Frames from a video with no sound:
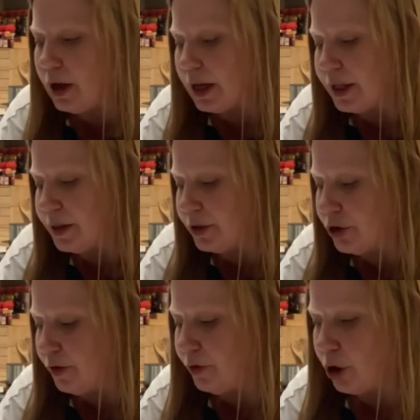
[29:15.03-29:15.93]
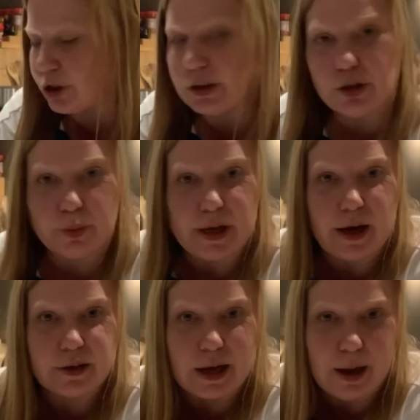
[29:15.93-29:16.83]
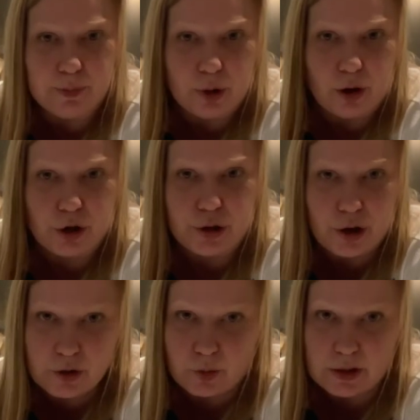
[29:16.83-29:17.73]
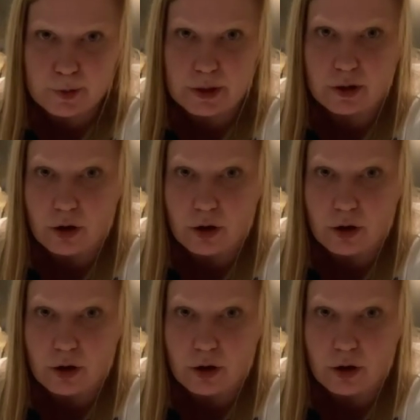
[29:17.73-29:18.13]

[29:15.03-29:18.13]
In the new version, you'll be able to upload those recipes